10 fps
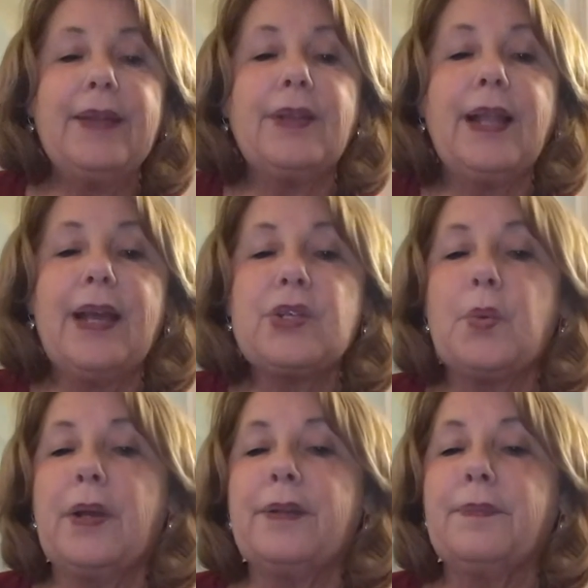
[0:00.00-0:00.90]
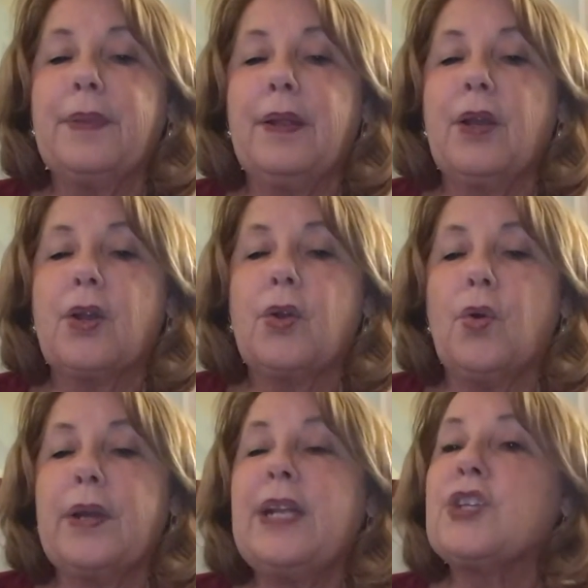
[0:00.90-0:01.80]
And the last one,
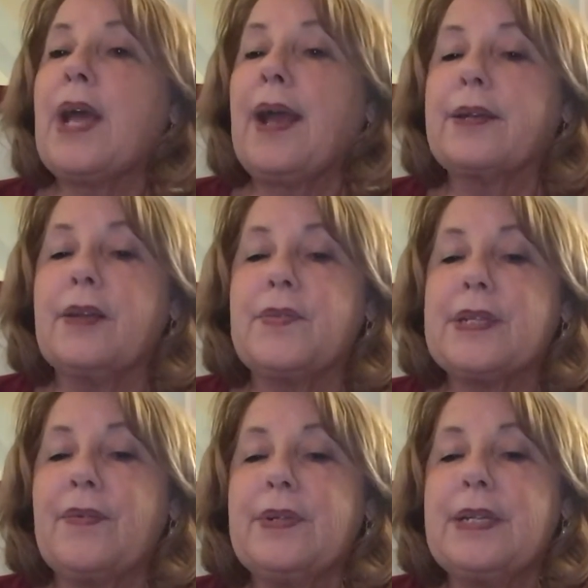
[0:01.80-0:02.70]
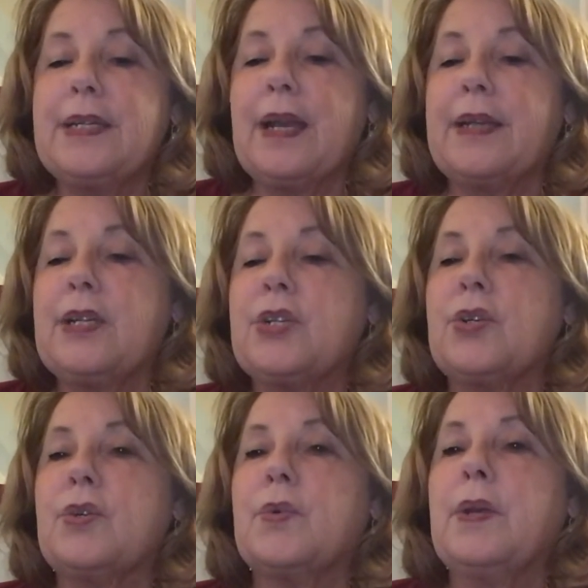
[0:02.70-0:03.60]
Coinage Act of
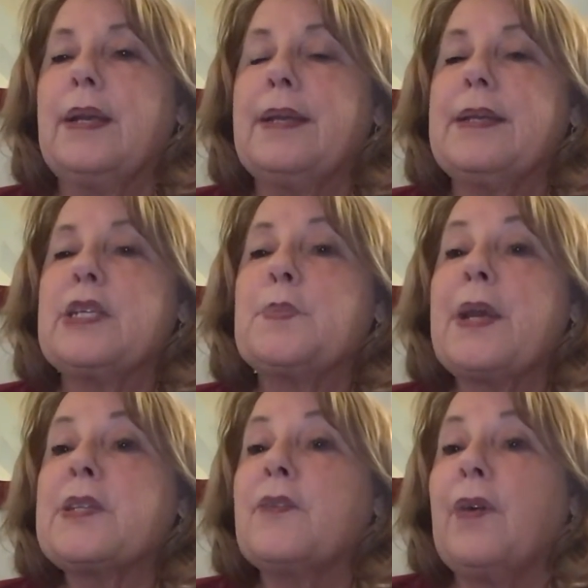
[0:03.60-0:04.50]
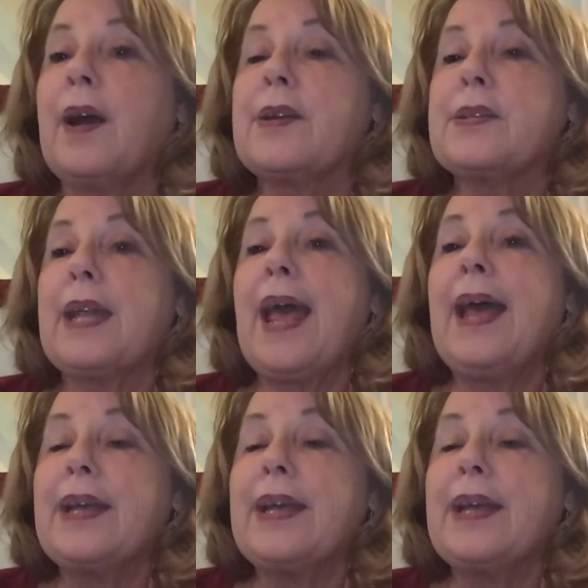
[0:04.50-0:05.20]
1792 specifies that